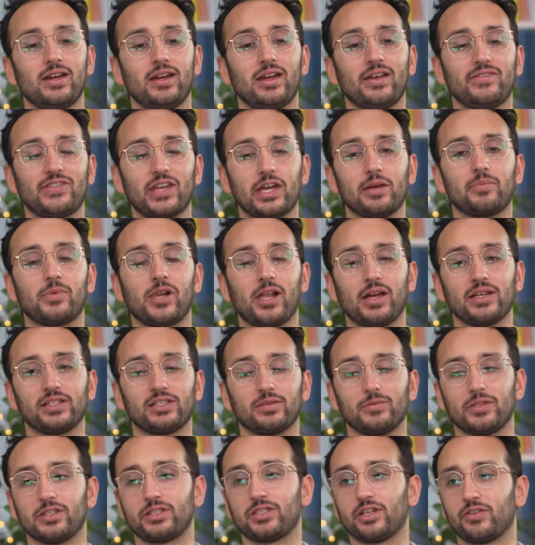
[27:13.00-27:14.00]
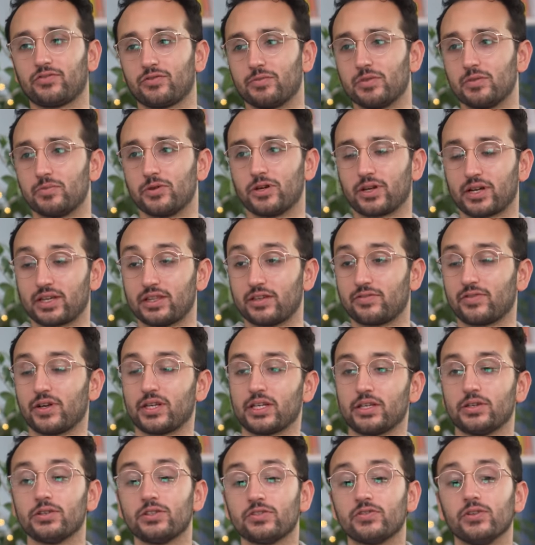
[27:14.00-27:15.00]
if they apply some of the stuff from the book and they
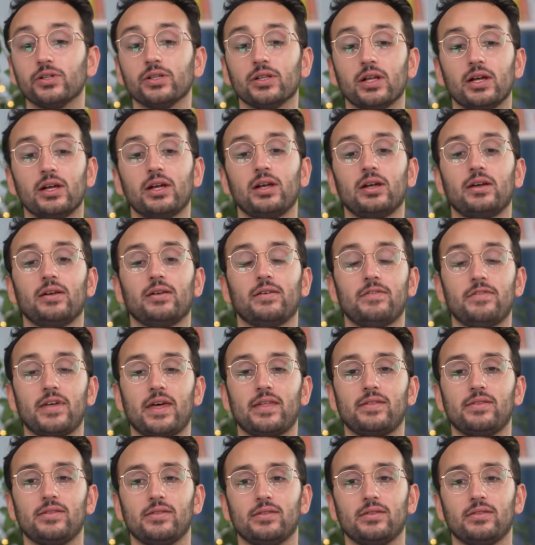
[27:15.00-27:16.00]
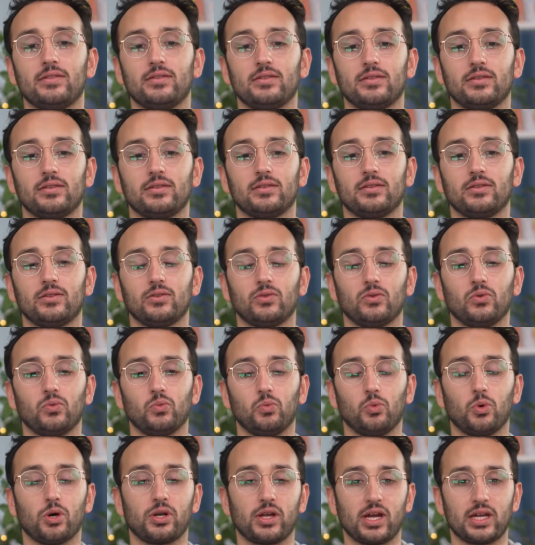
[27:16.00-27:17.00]
find it useful, then
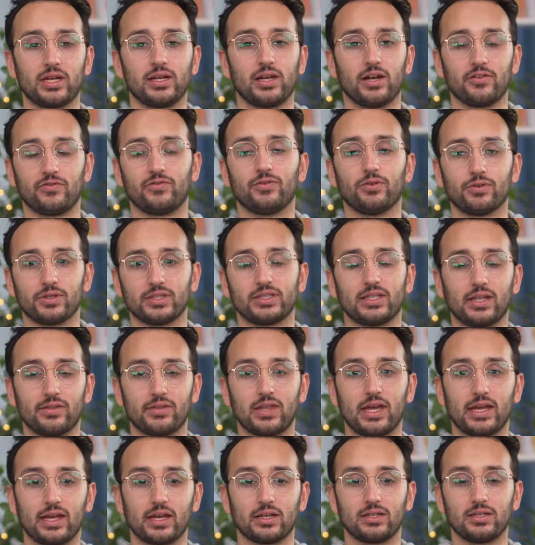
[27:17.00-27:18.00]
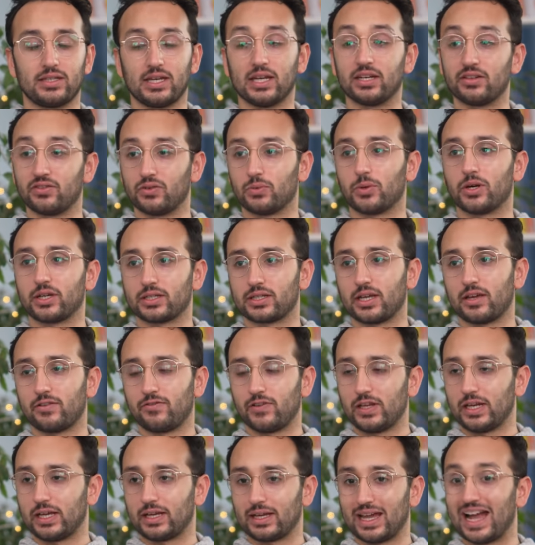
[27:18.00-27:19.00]
what I'd love for is that they get to the end of the workday
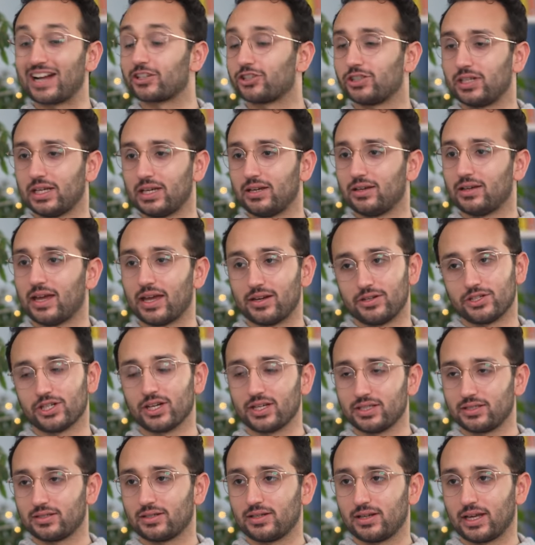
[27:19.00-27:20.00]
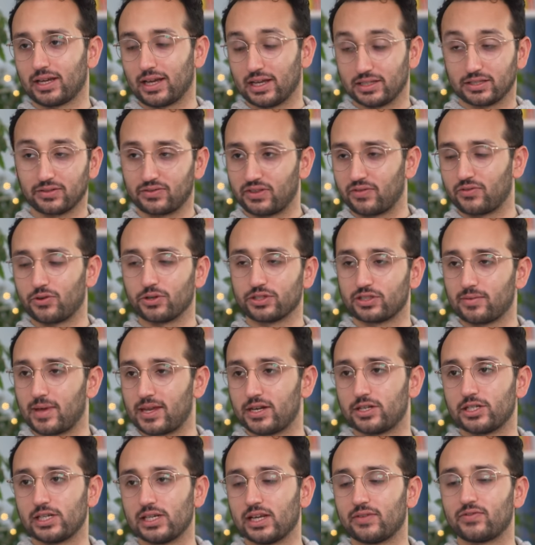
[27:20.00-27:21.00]
feeling actually energized, like as if they've got some
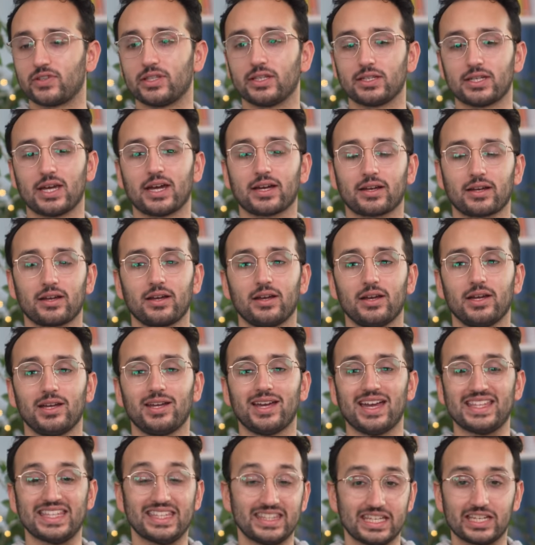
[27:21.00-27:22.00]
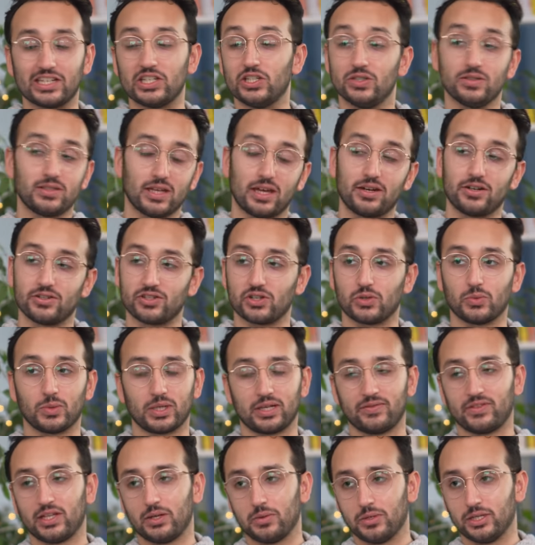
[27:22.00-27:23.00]
energy left in the tank. And then they can use that energy on
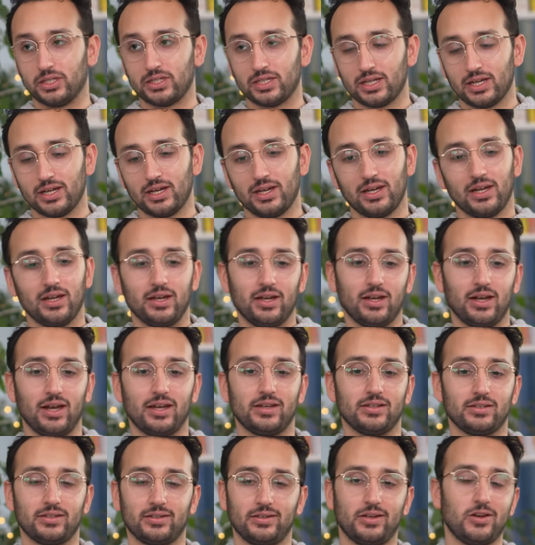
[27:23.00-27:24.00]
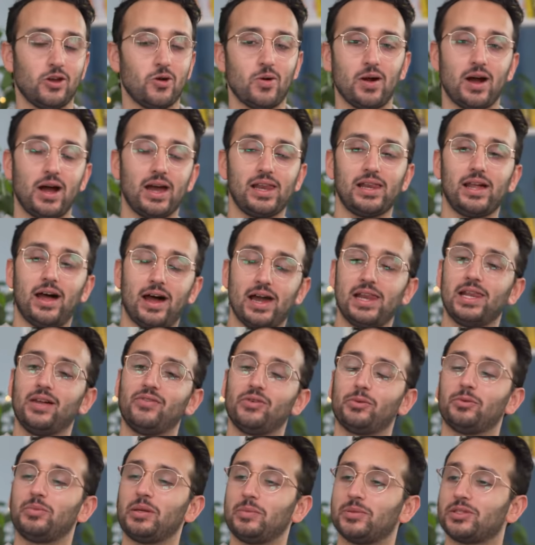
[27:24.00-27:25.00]
whatever they want. Mm. And you know, I love
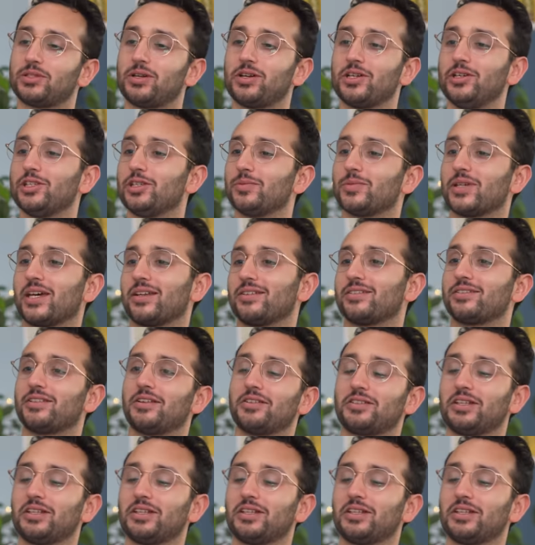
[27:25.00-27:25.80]
it when people start YouTube channels.